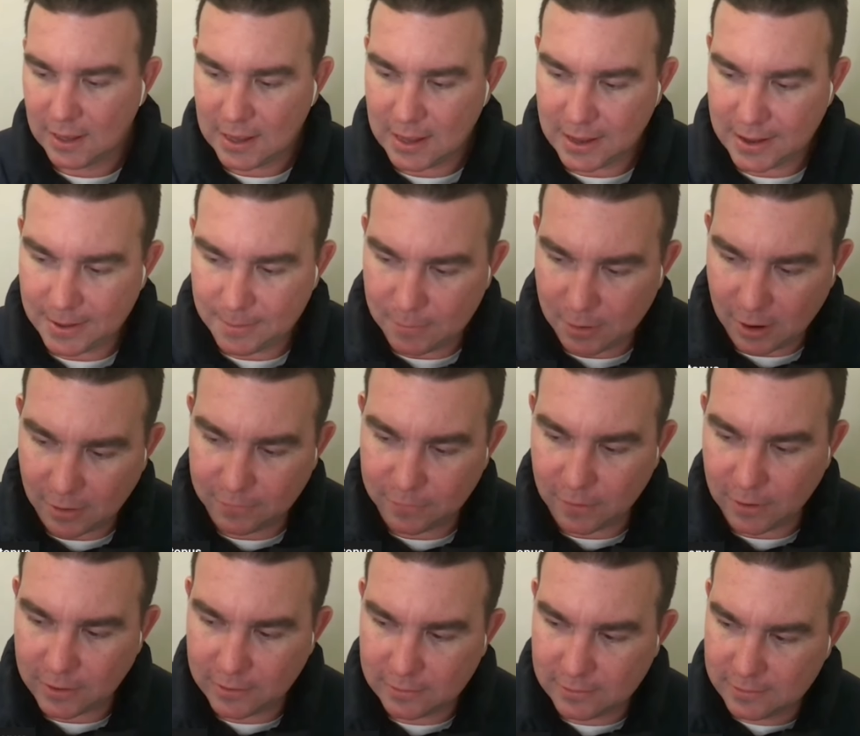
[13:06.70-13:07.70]
I
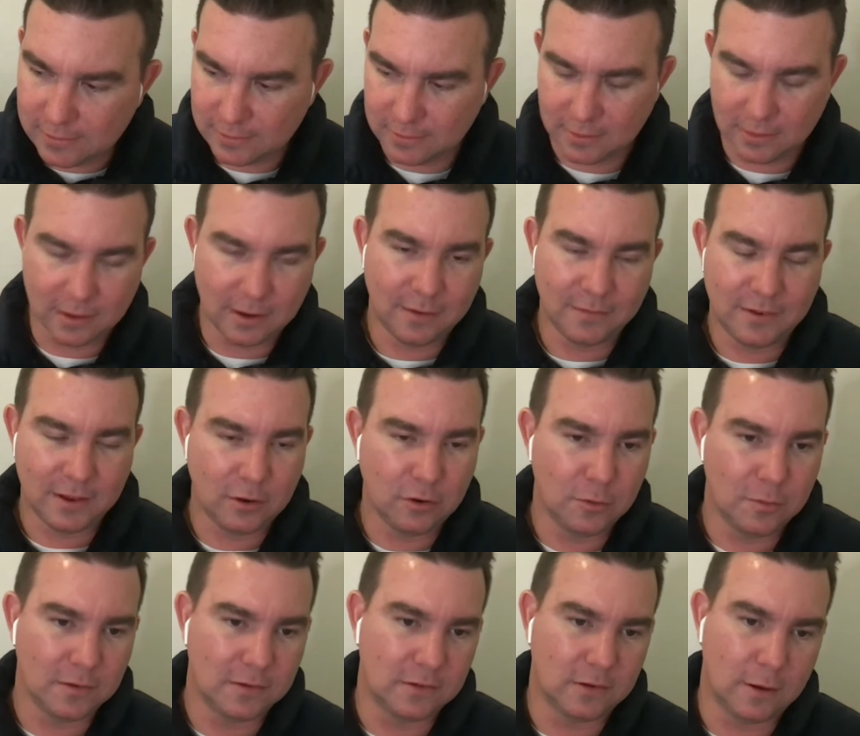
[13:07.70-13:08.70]
find, like I've said
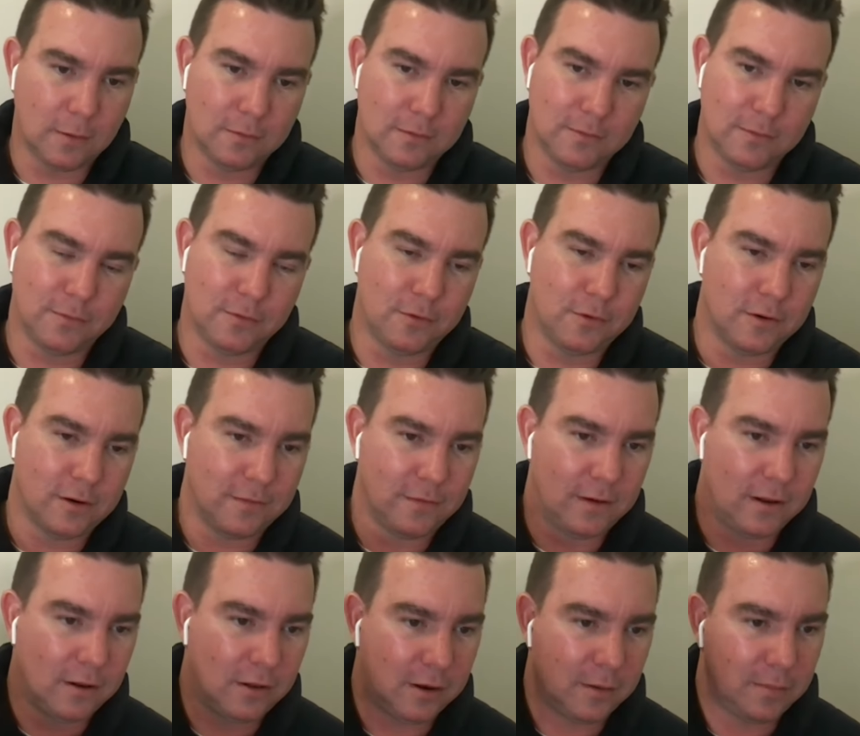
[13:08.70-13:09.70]
numerous times before, I
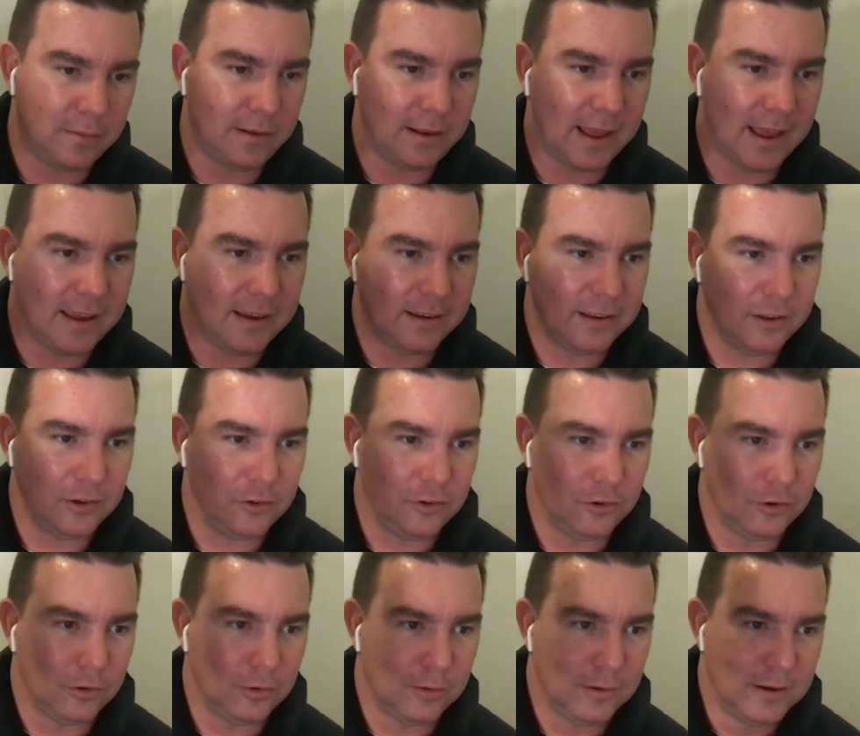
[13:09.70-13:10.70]
find a lot of player
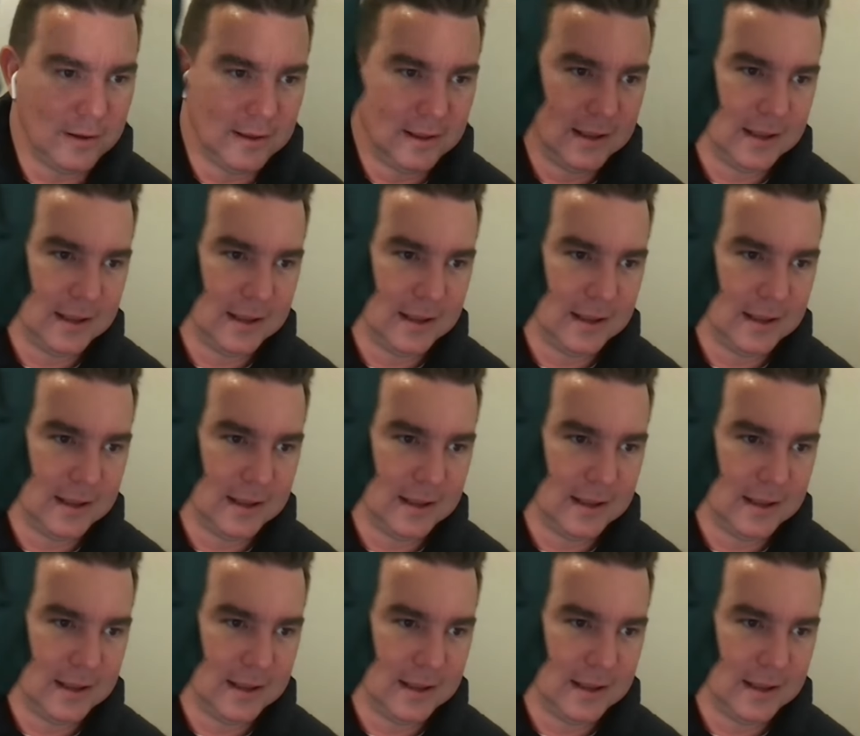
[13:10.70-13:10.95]
issue,